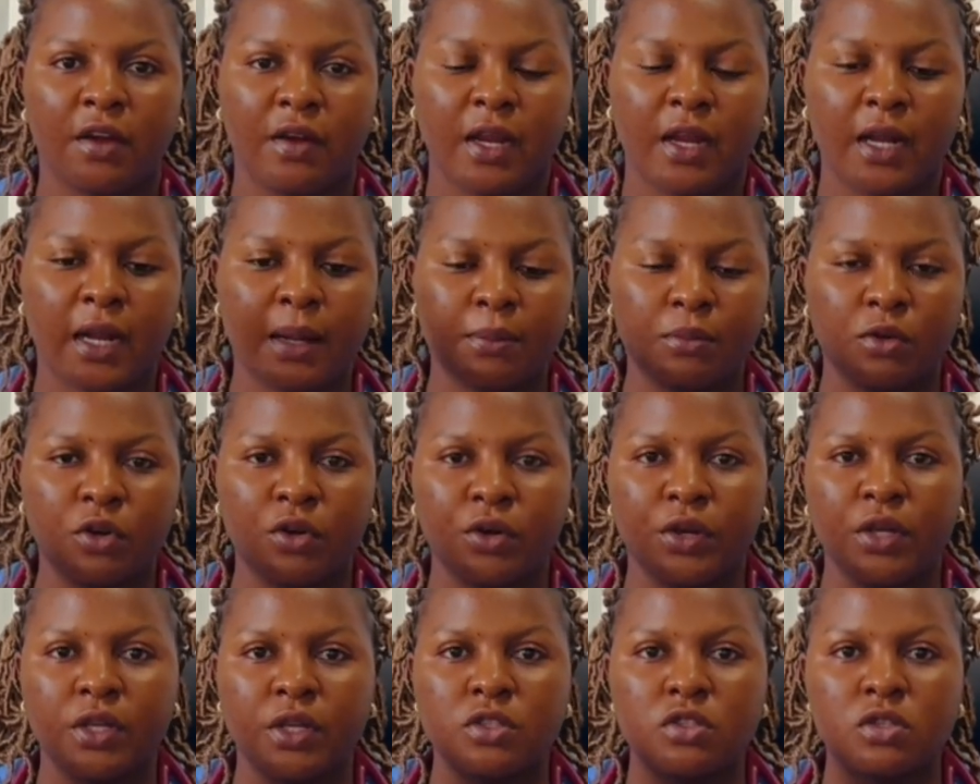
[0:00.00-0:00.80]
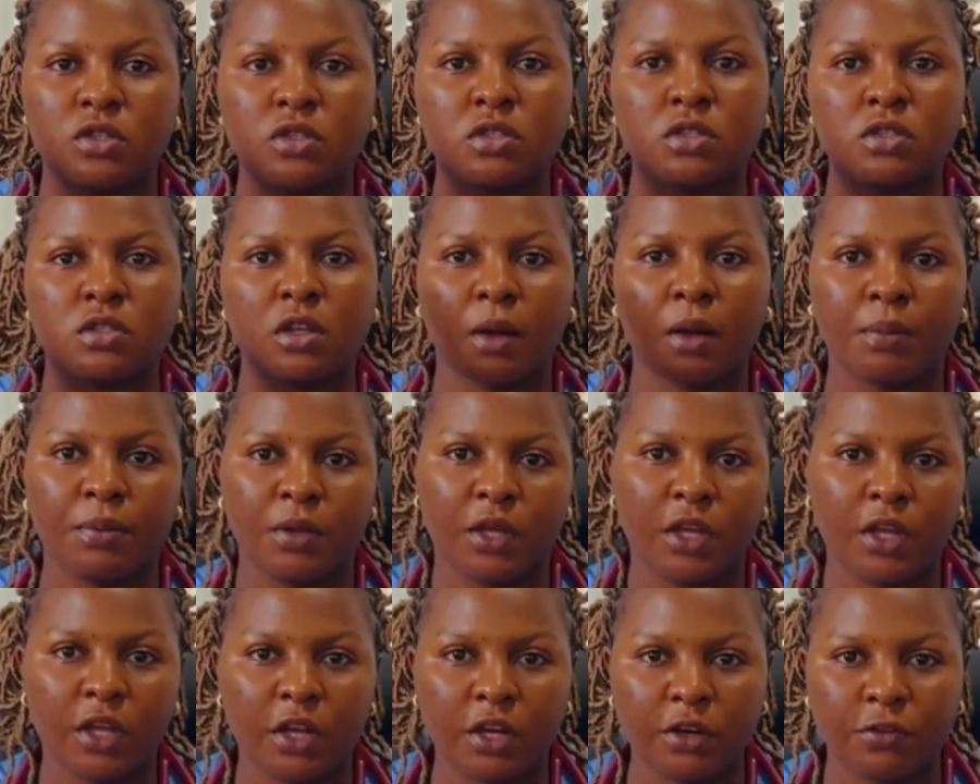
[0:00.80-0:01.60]
All right, I'm going to
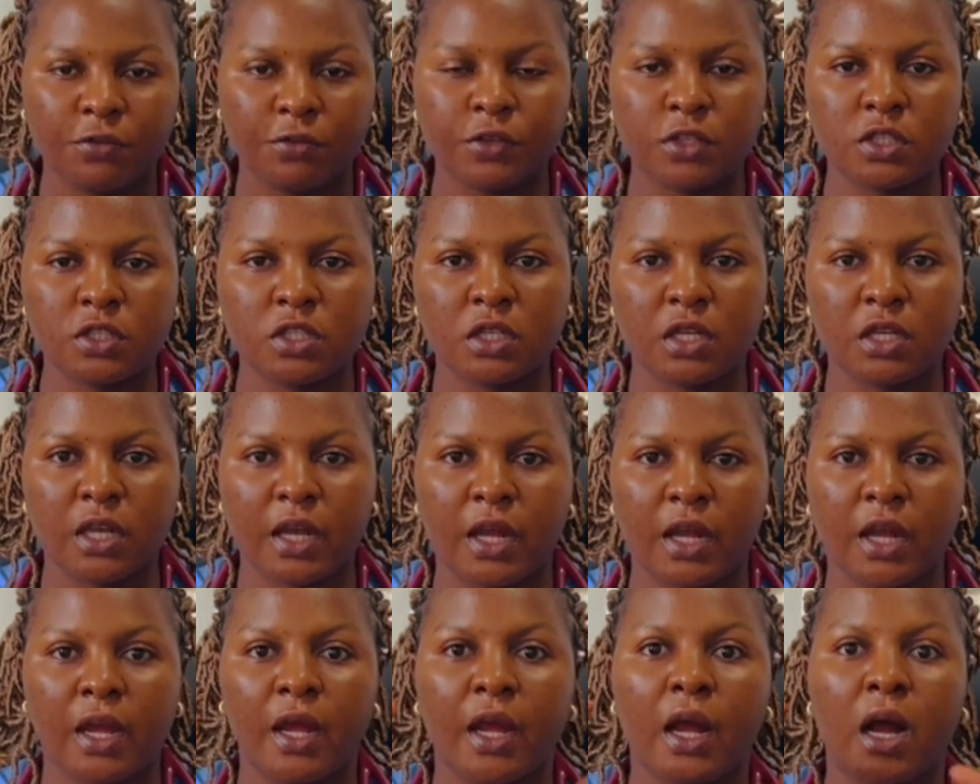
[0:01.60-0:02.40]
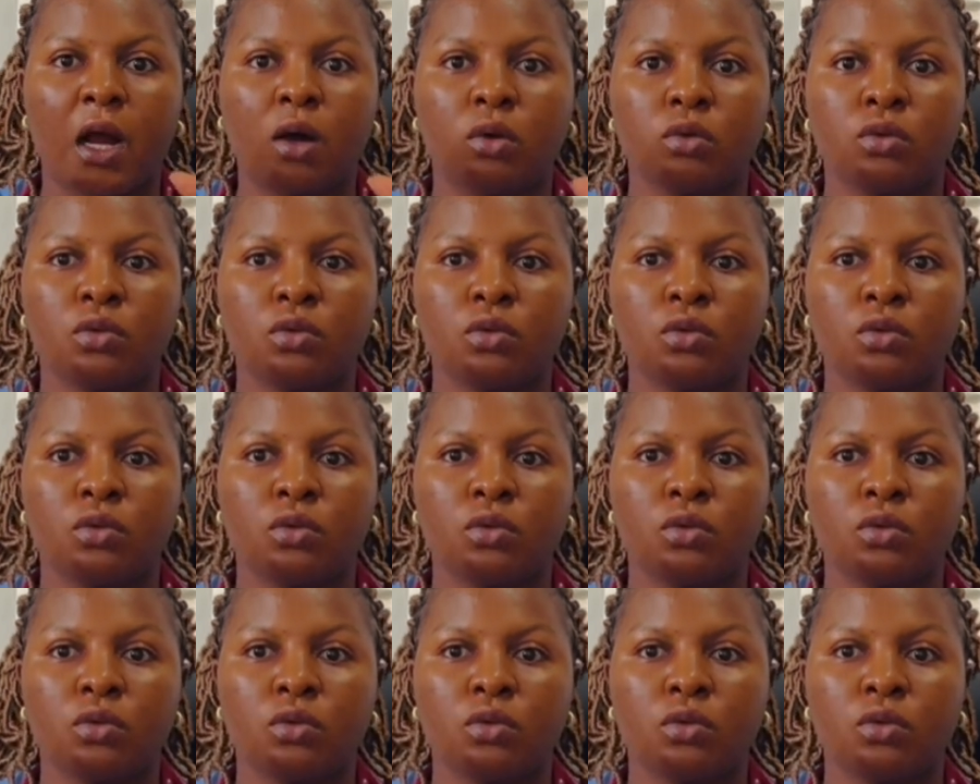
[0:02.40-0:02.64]
stop here for today.